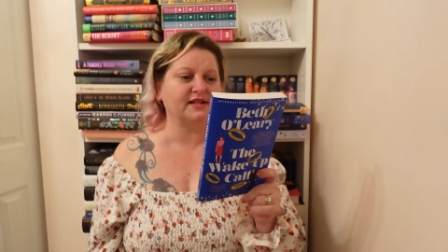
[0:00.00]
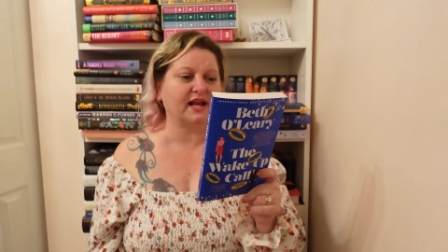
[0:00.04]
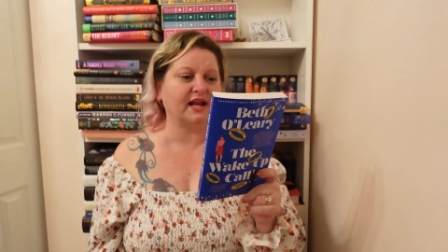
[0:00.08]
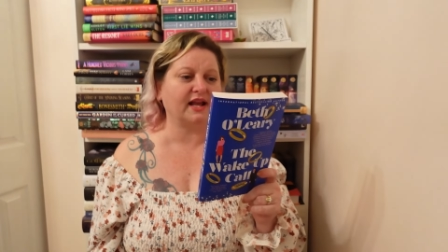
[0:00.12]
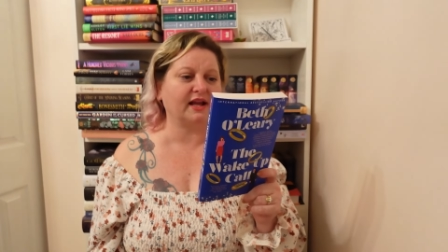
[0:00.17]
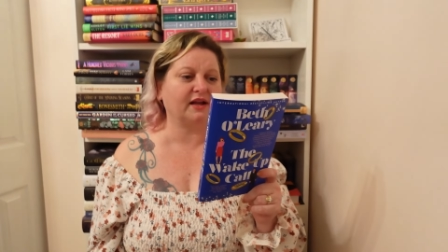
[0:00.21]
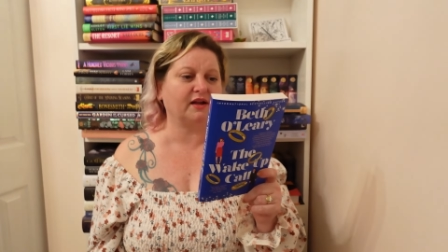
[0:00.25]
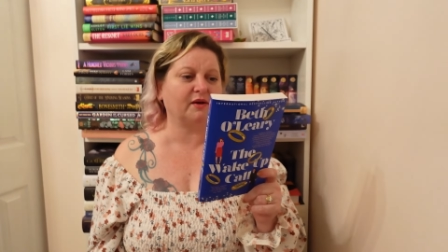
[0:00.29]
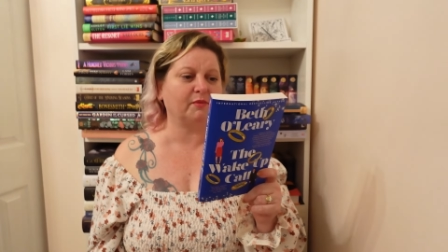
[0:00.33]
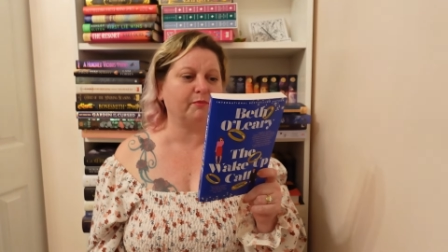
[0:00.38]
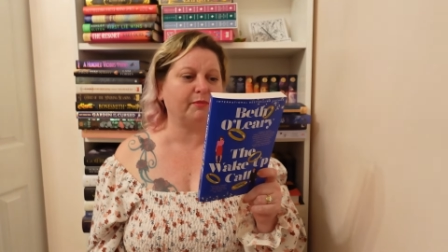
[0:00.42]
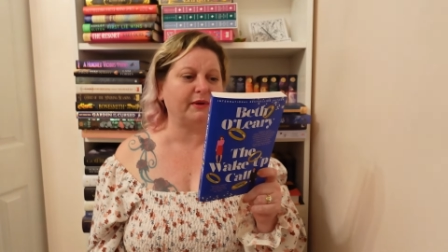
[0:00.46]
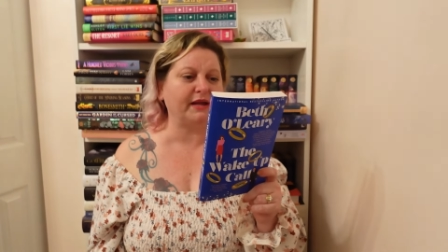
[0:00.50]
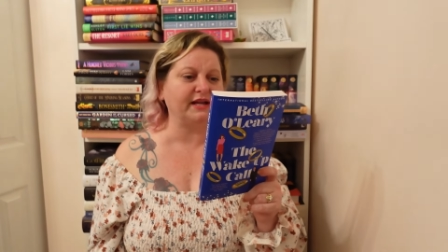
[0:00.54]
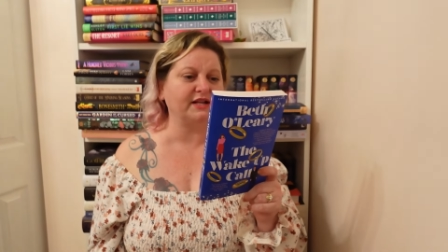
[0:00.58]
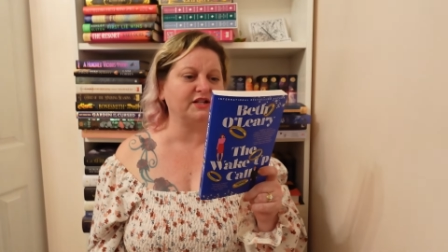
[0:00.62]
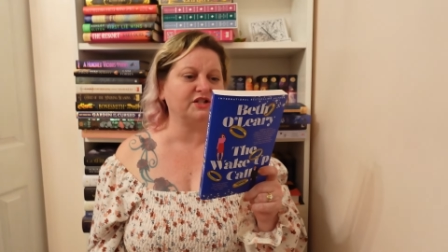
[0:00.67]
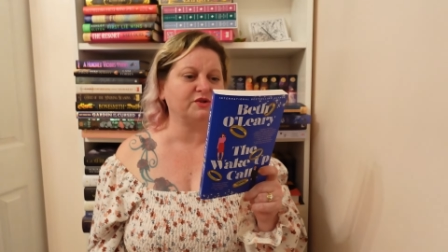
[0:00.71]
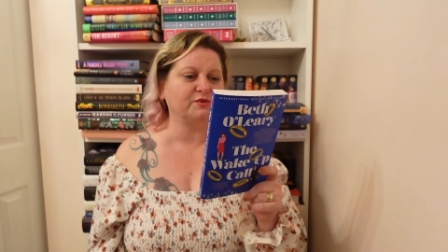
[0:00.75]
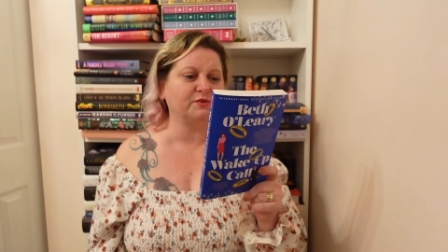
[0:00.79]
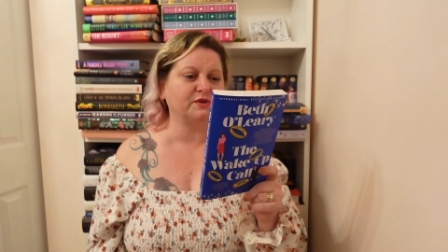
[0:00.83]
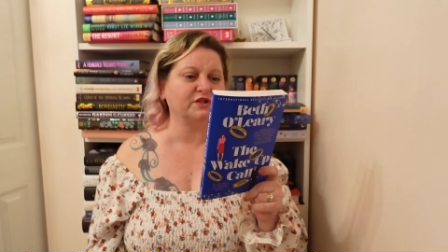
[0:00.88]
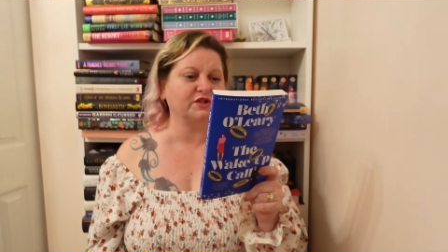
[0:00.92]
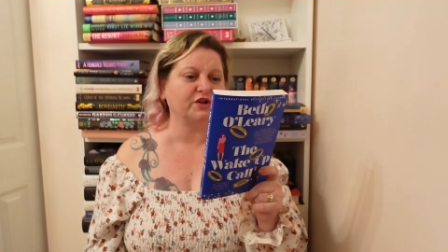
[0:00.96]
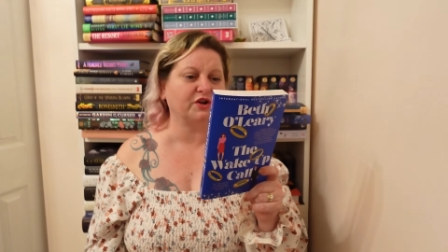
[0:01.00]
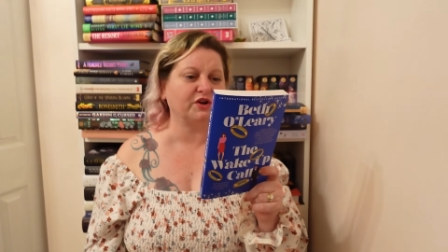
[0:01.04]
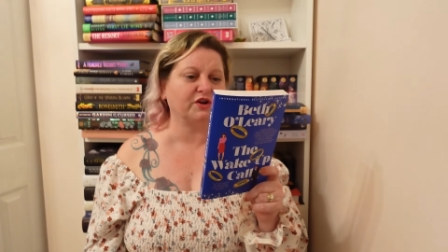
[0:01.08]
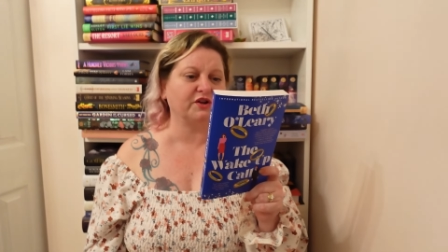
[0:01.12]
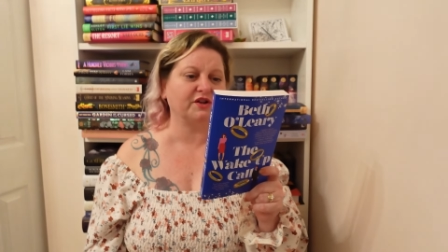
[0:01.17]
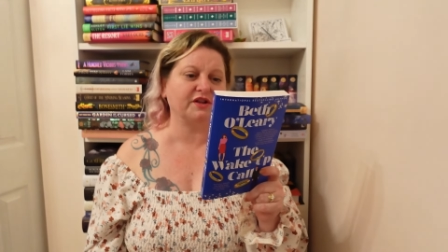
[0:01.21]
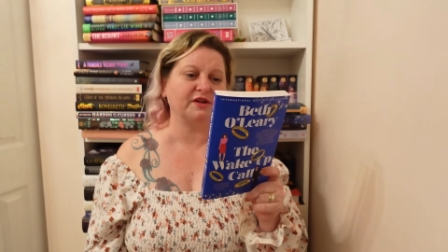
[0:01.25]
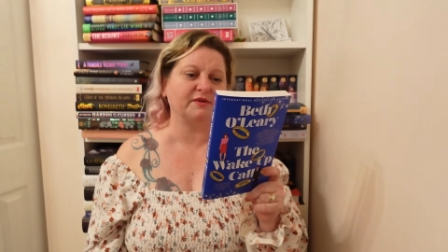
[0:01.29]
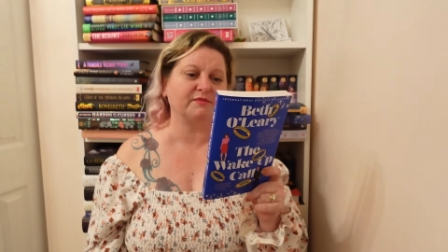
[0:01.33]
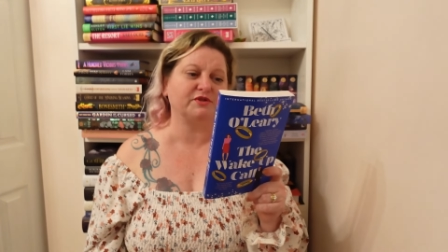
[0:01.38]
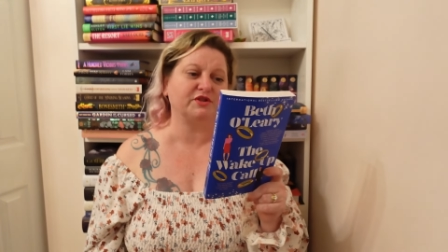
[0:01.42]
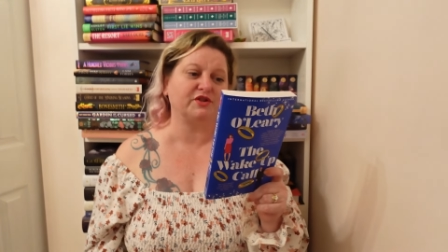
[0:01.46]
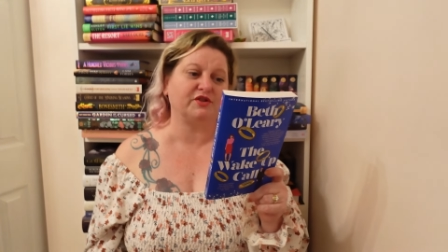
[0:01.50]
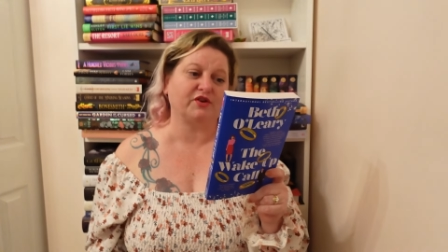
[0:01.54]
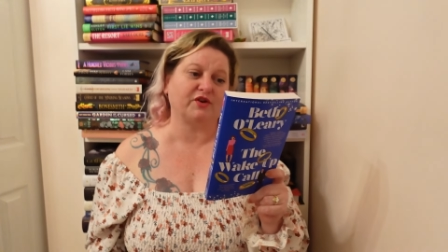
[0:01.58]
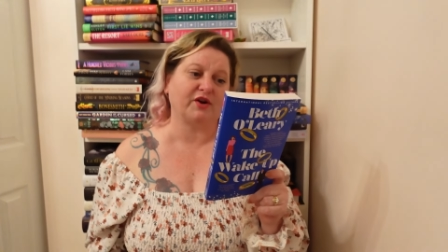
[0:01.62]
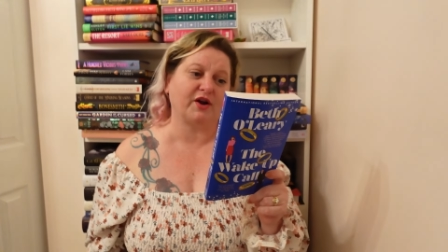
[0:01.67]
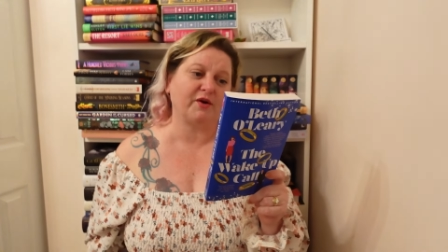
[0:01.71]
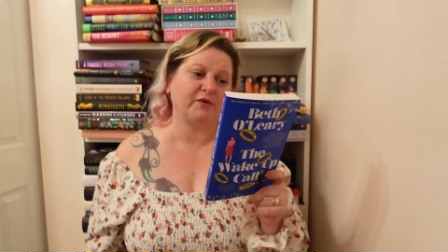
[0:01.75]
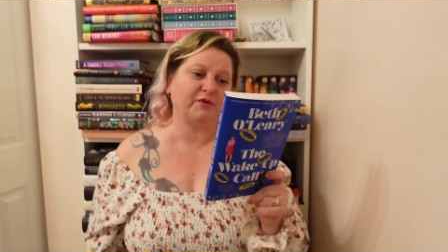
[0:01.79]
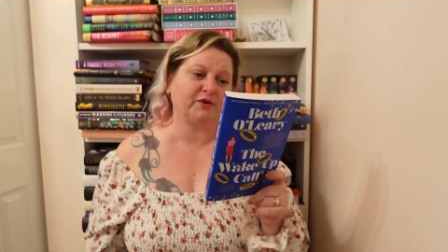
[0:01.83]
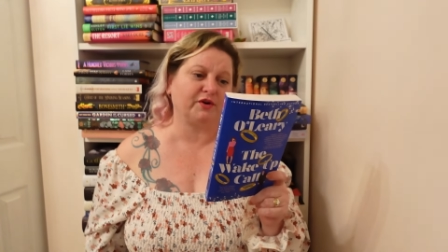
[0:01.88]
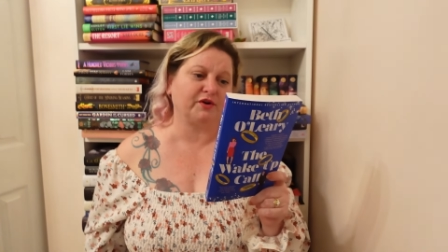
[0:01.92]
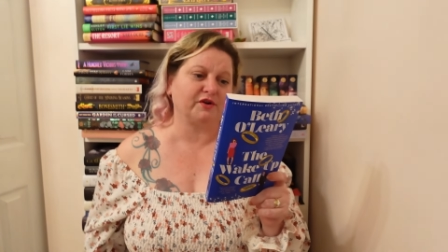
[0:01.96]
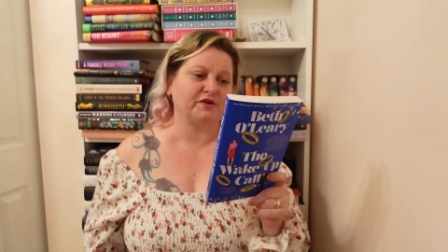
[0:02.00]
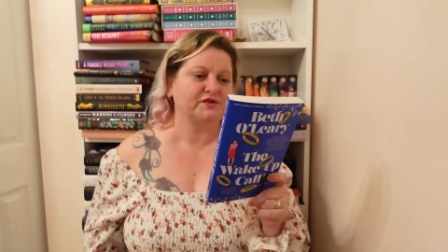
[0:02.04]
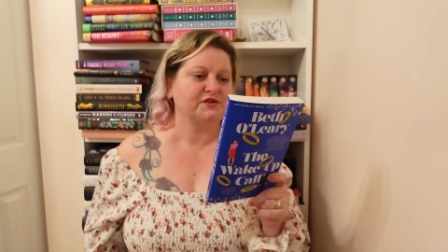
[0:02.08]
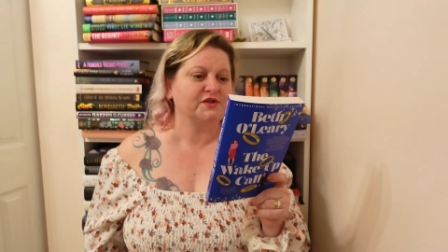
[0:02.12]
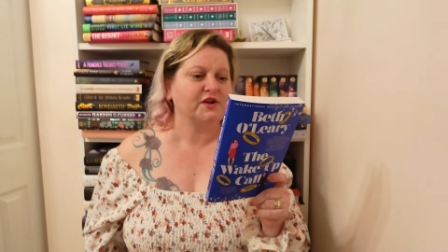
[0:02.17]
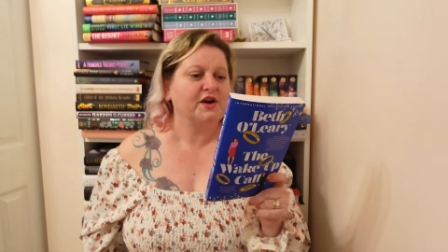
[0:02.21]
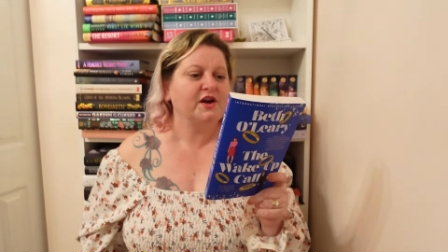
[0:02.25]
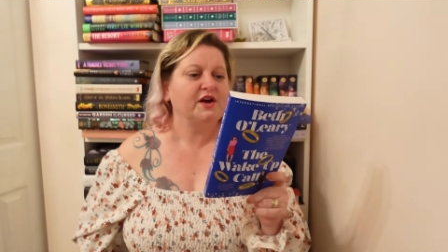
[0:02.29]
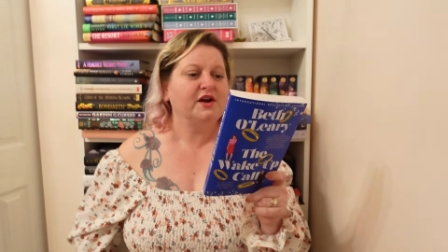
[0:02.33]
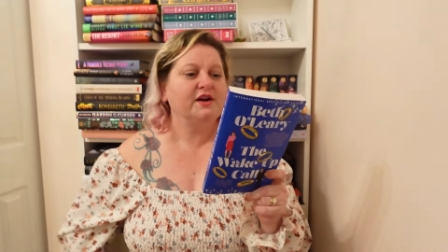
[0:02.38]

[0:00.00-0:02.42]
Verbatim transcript: and compete to return them to their owners,